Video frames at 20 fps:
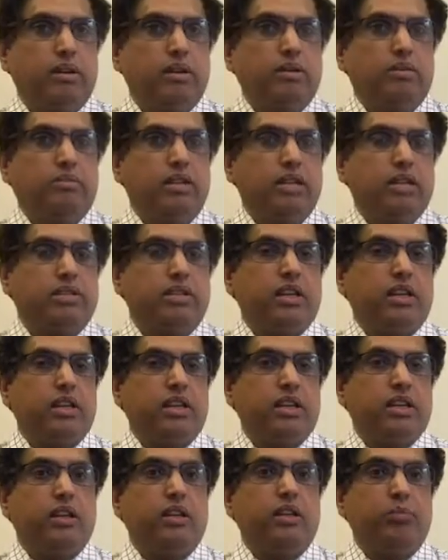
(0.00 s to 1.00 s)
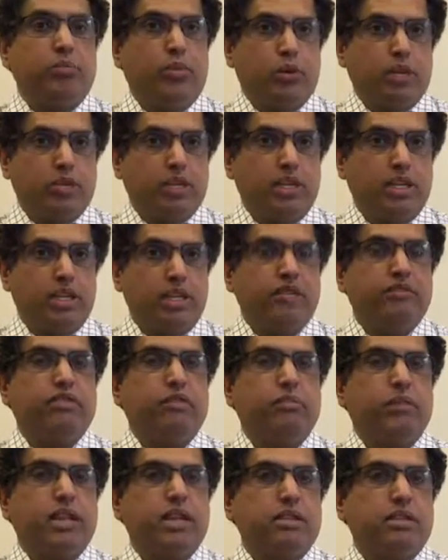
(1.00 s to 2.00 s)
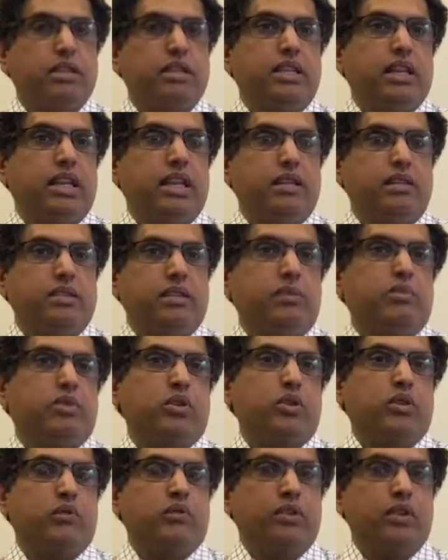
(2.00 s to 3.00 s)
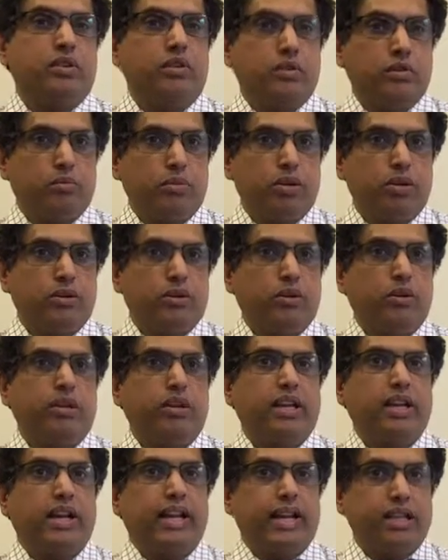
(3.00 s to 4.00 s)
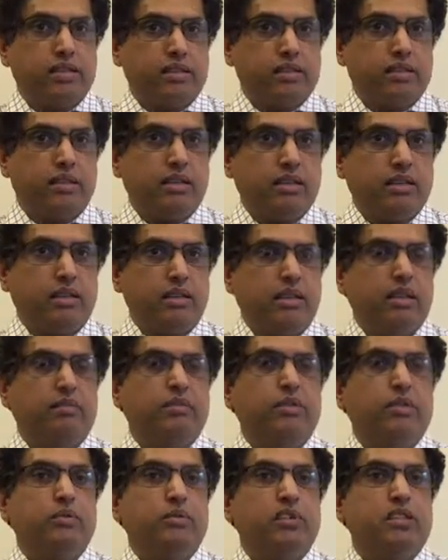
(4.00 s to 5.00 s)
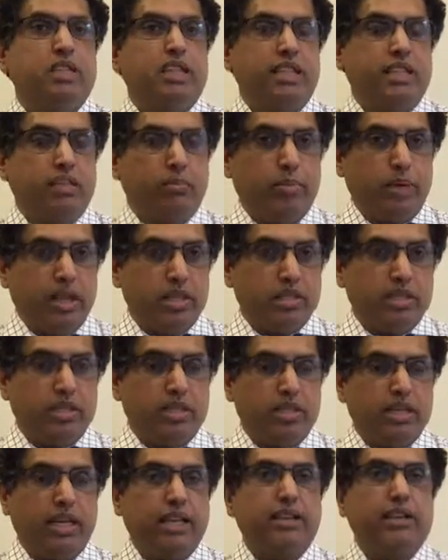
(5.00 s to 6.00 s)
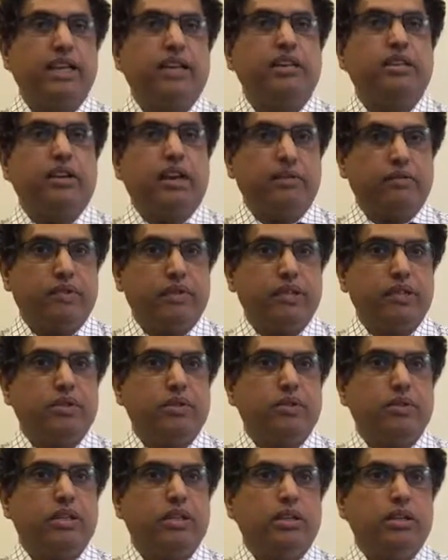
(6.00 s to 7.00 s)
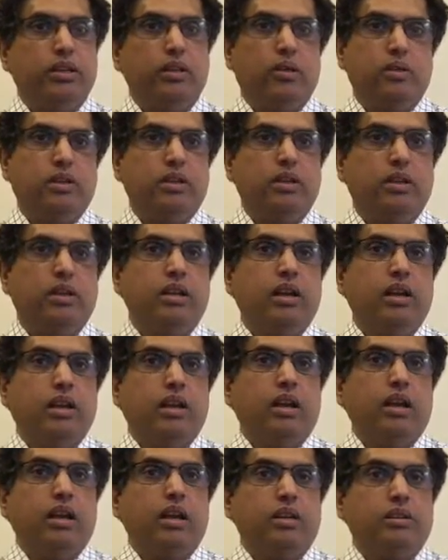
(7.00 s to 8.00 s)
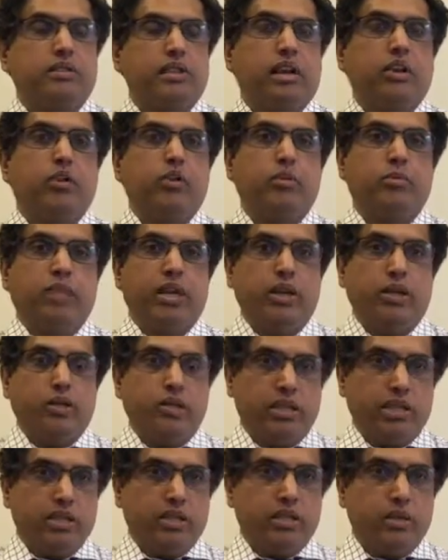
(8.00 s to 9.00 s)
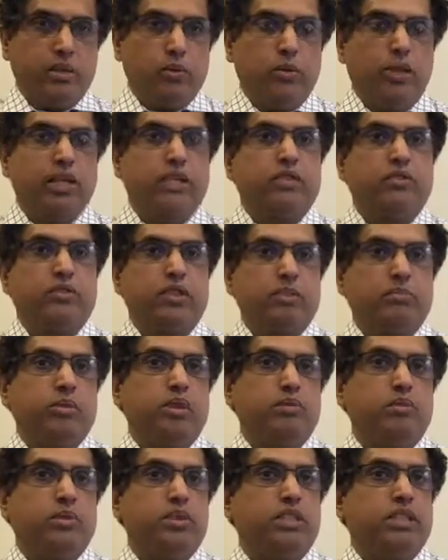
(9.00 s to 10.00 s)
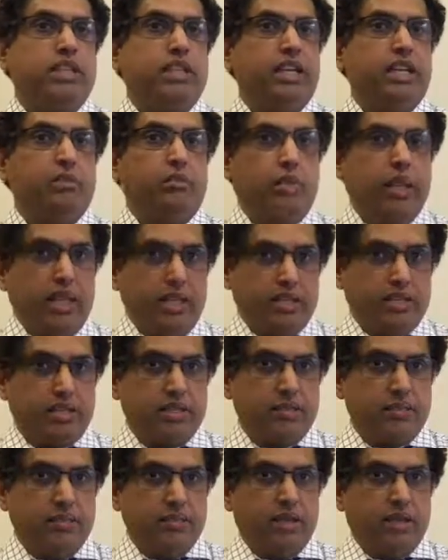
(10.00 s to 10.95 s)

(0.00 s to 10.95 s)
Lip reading: Welsh Clinical Portal, if a patient had some sort of a tumor or a cancer, we would see the patient and then refer to the local sarcoma unit where the treatment would take place.